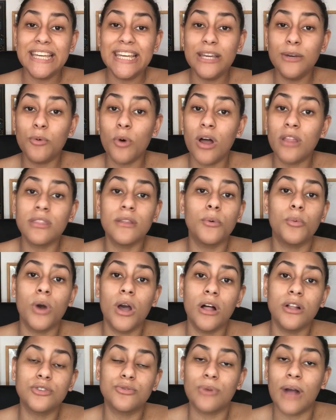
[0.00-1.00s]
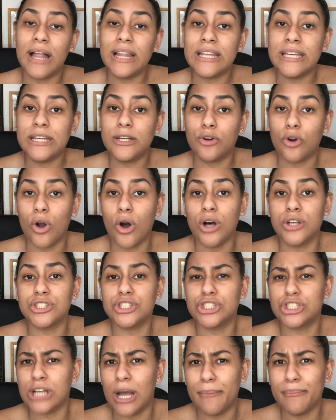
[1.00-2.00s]
He won the World
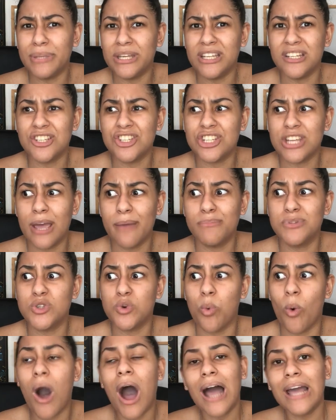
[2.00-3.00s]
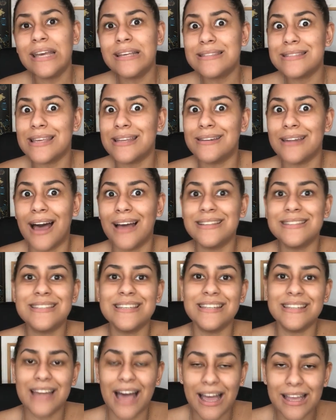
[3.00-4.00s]
Rallycross Championship twice in
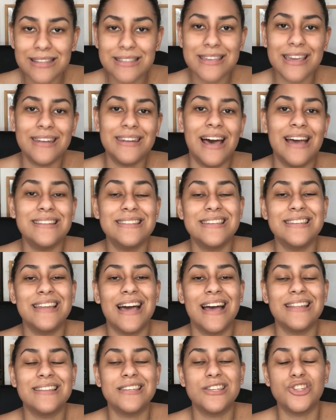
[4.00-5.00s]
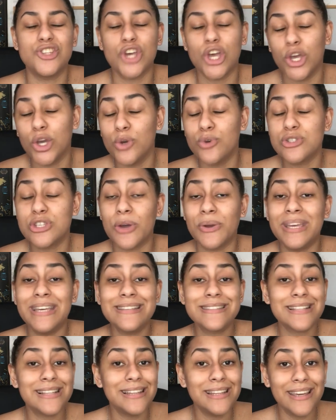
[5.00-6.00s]
1990 and 1992, so
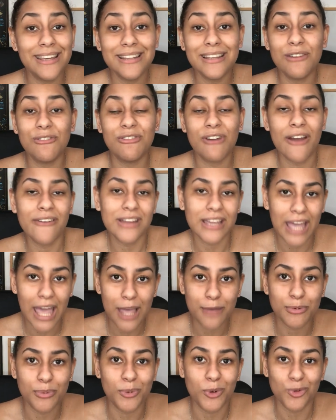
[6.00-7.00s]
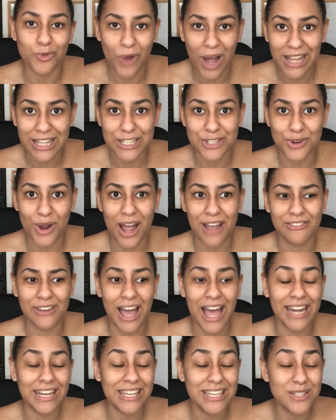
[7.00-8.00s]
he's clearly a very capable rally
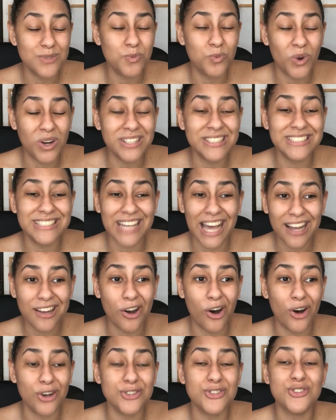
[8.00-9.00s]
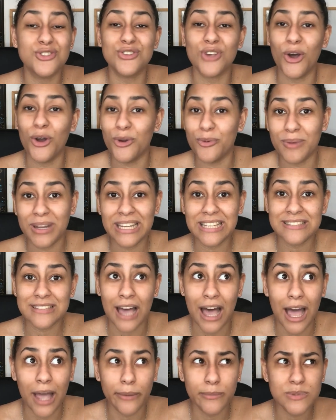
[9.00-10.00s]
driver, and he's won Dakar so many
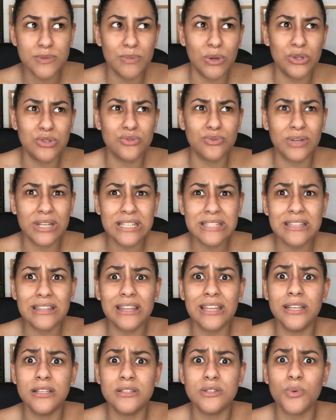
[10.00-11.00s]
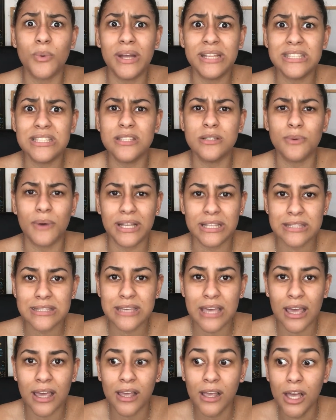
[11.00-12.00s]
times, most recently in
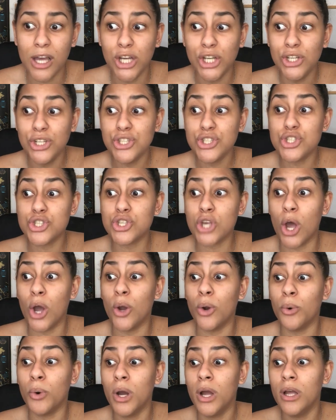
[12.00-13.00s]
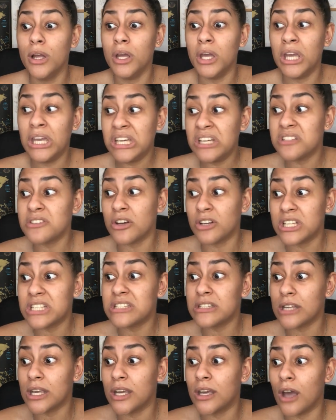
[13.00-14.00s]
2020. So he's
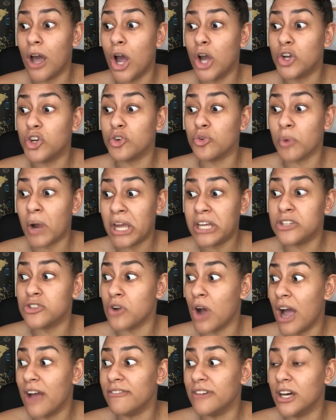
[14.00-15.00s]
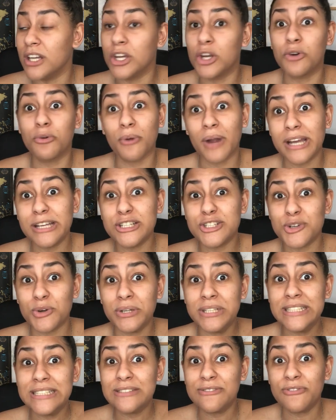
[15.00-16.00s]
honestly a great driver and a great
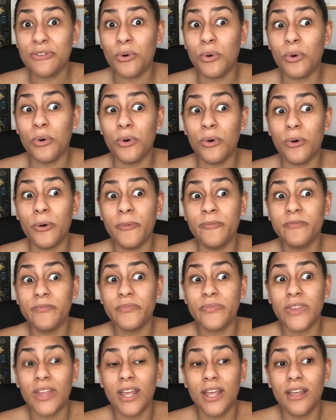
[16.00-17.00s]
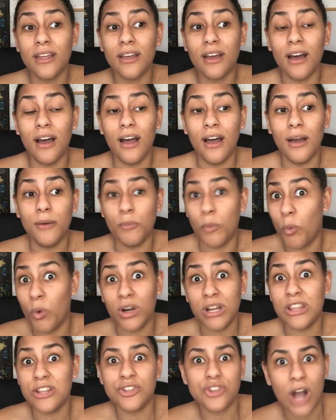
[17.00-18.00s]
choice for
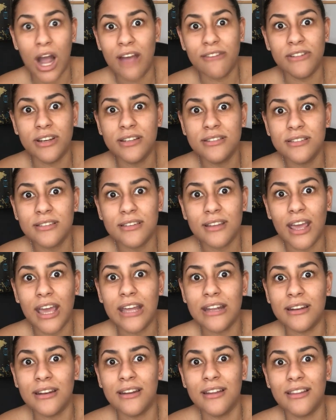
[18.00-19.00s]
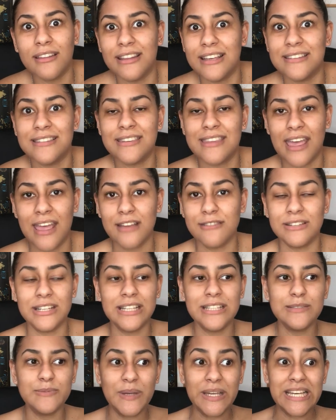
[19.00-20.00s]
one of the drivers in this
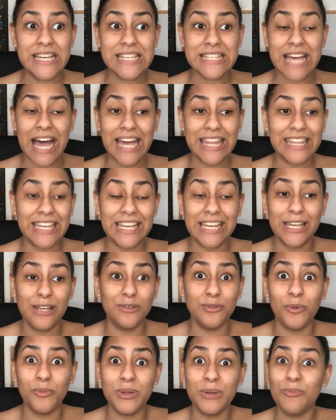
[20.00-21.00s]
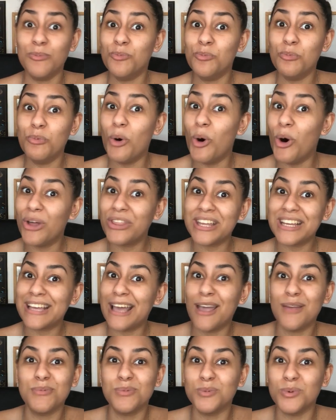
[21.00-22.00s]
series, because I think he will be more than
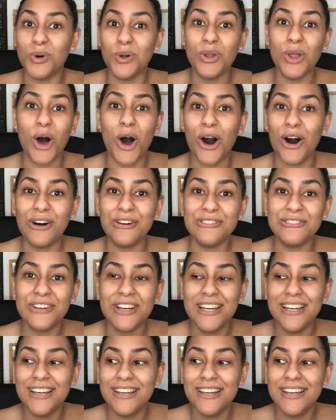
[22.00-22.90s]
capable of